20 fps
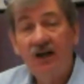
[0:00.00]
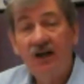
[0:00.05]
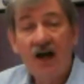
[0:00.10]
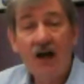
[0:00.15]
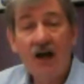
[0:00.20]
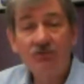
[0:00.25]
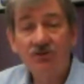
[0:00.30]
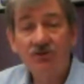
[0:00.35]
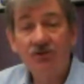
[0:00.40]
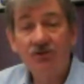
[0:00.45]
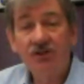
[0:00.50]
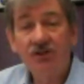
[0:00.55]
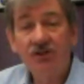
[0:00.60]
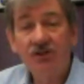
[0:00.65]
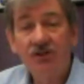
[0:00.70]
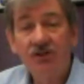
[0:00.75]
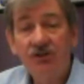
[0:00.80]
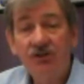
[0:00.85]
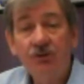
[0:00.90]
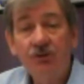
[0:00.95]
I was
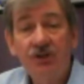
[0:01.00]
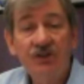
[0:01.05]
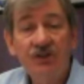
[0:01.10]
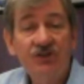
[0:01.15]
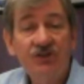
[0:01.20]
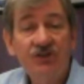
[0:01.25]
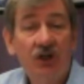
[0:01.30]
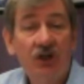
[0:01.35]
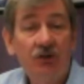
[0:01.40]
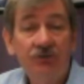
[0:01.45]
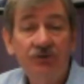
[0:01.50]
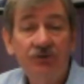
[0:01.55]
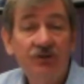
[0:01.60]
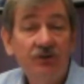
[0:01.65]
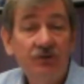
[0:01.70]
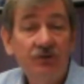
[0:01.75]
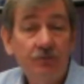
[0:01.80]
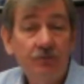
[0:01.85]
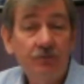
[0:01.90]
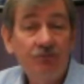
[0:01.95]
looking to consult.
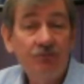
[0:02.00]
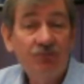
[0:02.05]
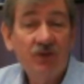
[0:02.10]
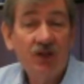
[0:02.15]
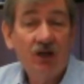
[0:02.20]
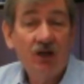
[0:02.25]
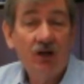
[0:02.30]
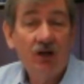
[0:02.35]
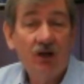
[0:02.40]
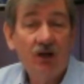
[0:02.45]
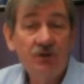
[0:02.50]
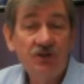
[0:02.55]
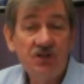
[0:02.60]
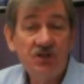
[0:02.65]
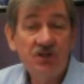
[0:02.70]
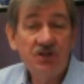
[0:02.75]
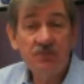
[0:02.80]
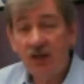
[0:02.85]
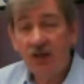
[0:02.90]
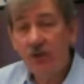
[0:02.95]
Which
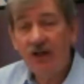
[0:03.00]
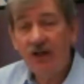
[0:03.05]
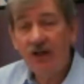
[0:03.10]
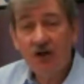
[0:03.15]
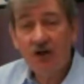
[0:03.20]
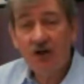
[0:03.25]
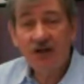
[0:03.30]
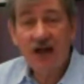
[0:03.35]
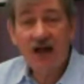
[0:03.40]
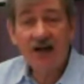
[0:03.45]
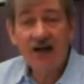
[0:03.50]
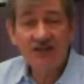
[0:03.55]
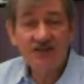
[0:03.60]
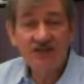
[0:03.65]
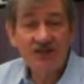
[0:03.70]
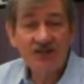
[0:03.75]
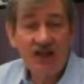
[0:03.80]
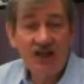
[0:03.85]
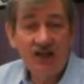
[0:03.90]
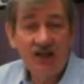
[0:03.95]
is, by the way, how it got
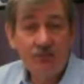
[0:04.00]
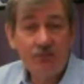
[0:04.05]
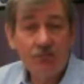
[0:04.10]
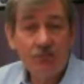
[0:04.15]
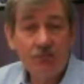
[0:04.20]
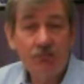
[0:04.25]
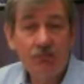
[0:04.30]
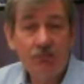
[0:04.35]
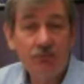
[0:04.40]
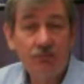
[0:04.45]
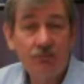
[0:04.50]
its name,